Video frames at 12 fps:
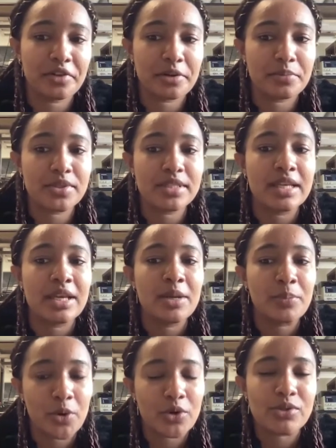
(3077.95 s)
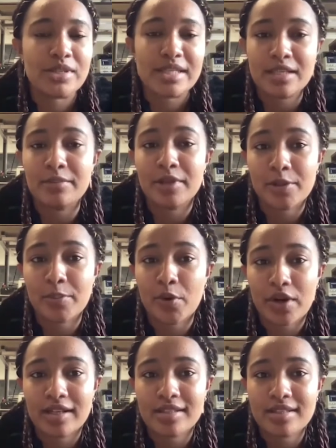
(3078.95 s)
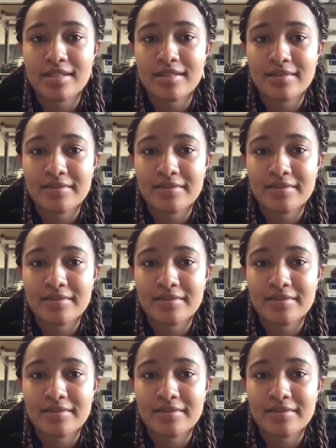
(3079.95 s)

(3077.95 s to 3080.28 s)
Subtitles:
firms producing similar products?